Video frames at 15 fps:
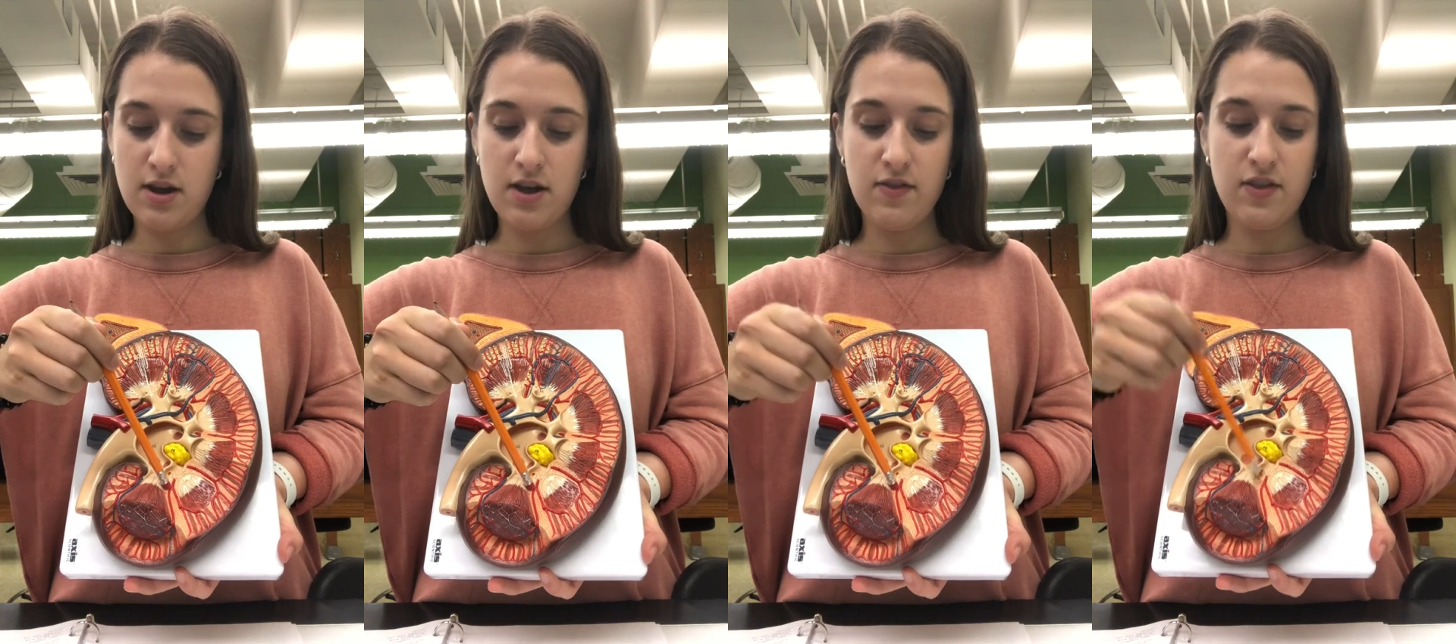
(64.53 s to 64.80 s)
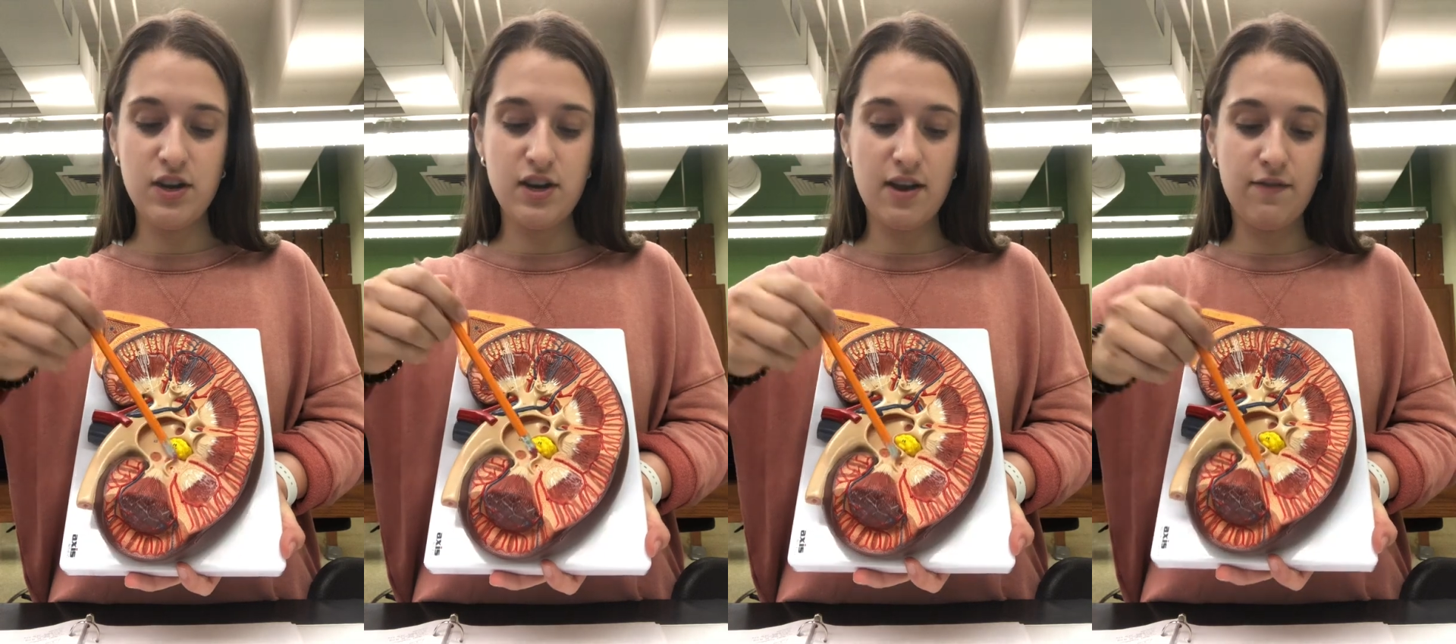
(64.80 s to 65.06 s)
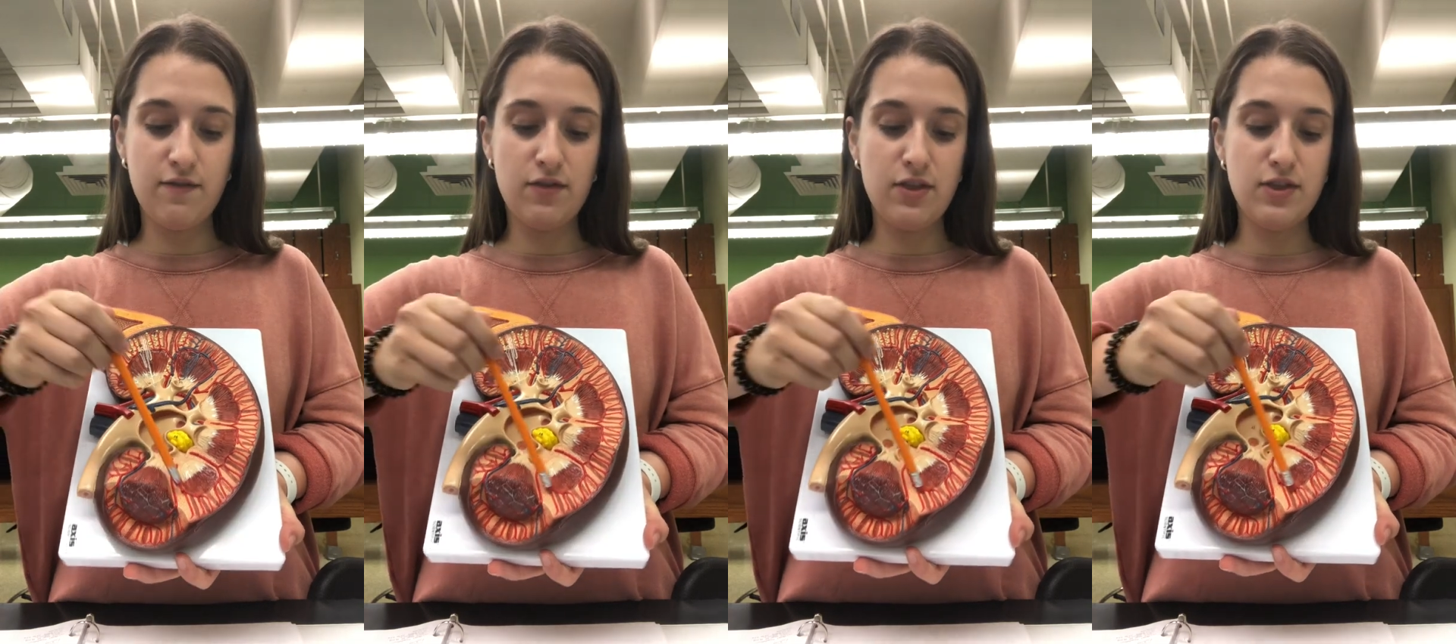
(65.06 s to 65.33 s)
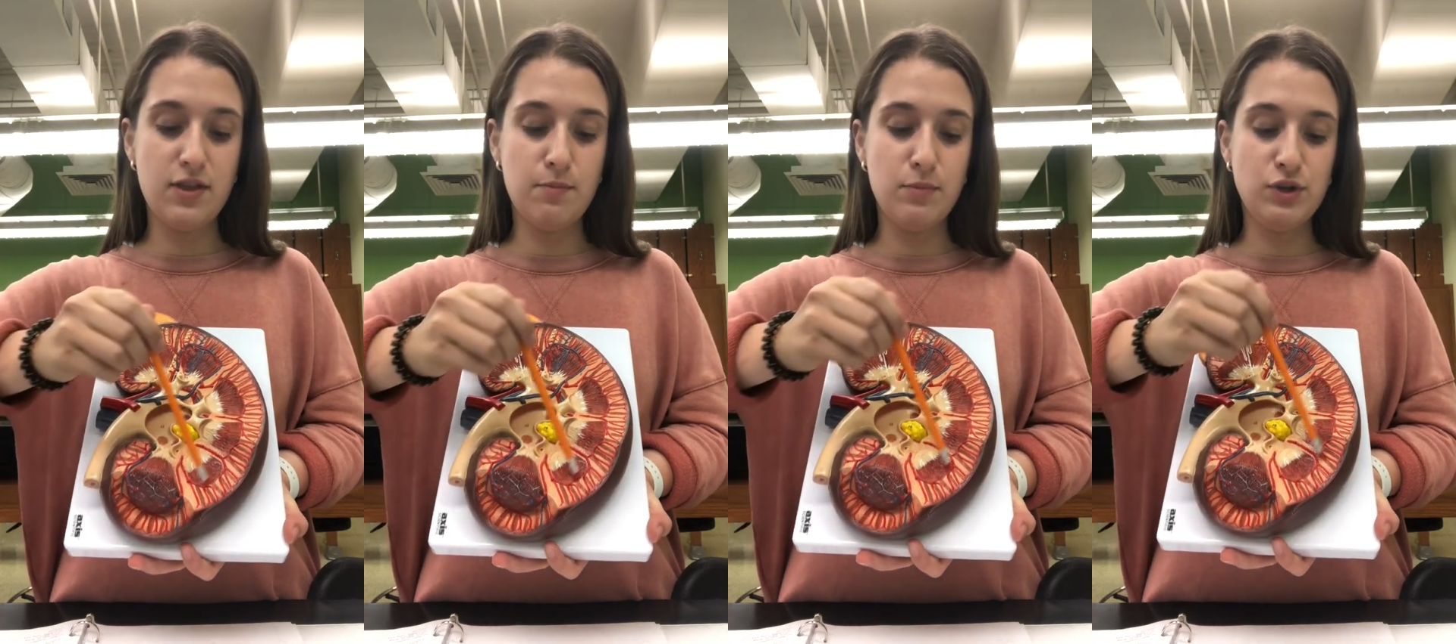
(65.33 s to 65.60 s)
Then you have
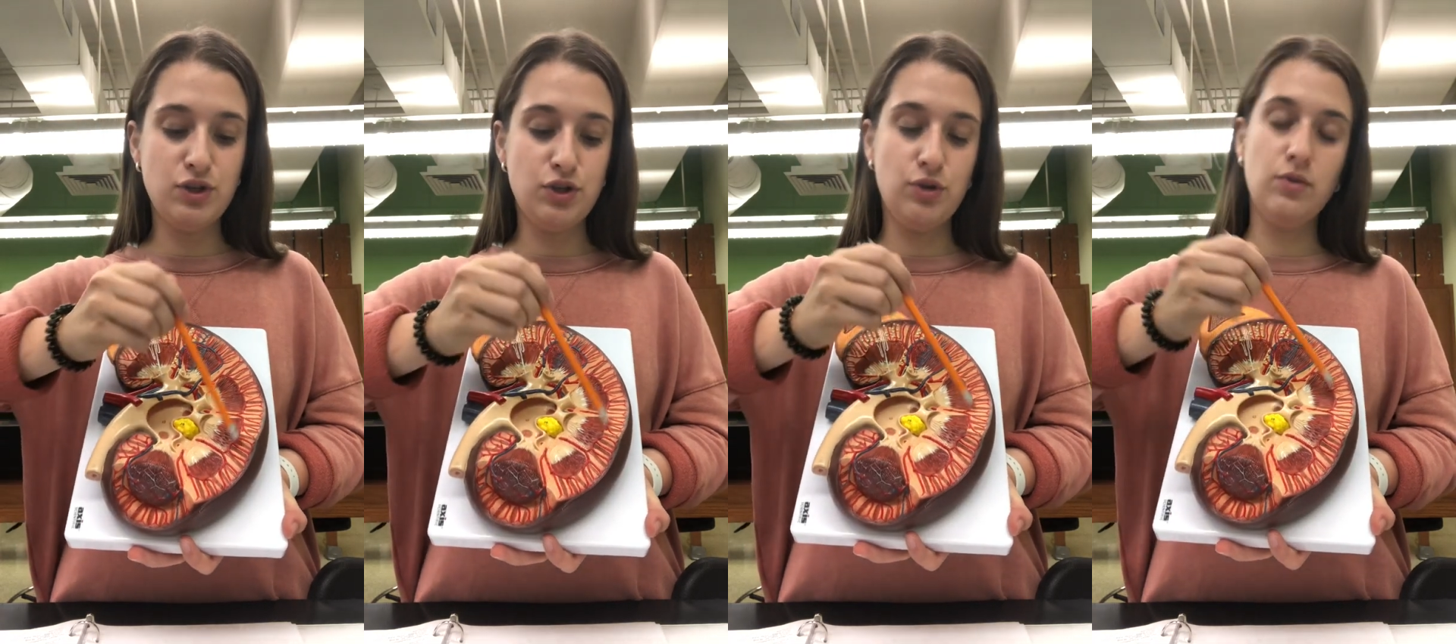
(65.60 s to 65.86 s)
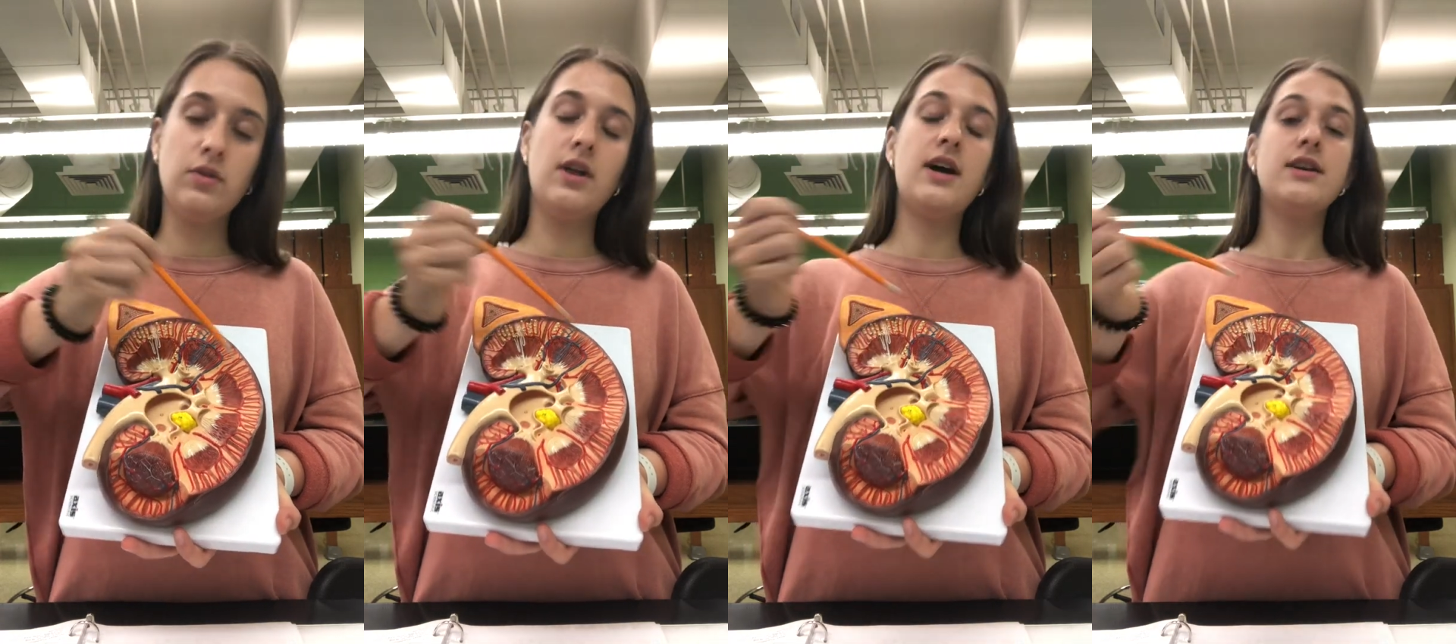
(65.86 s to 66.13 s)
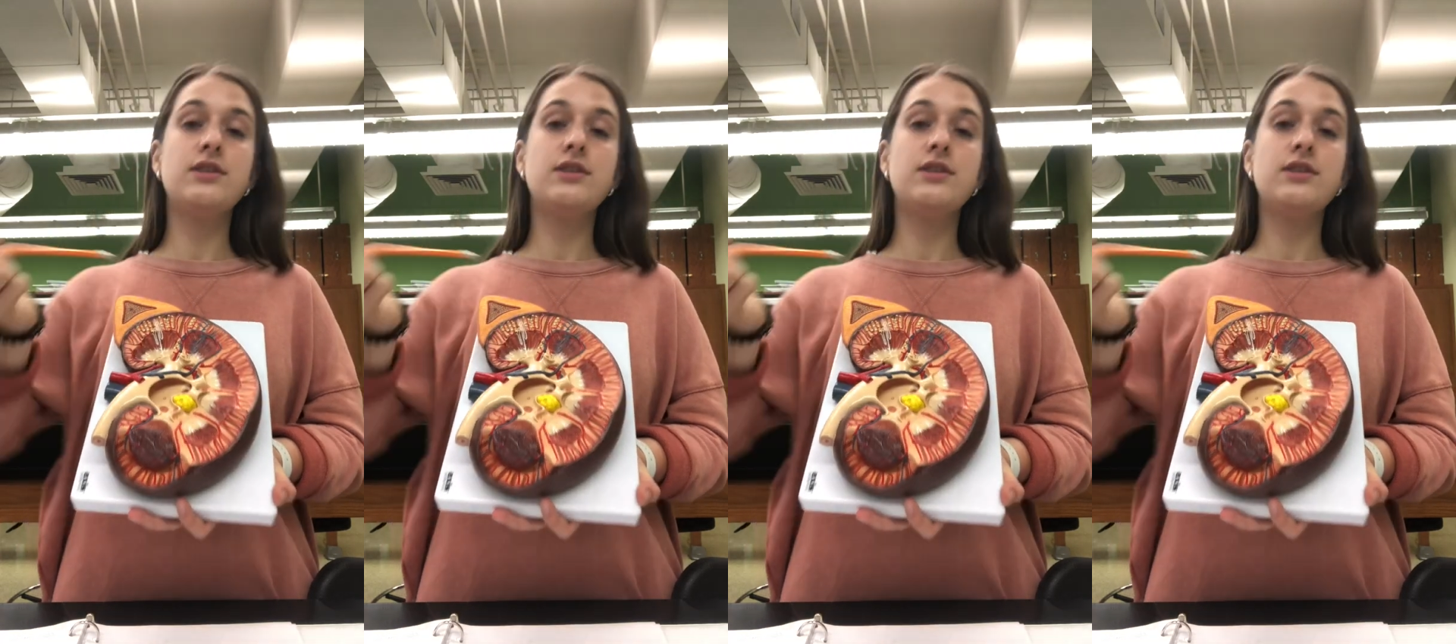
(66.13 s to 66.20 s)
the medulla.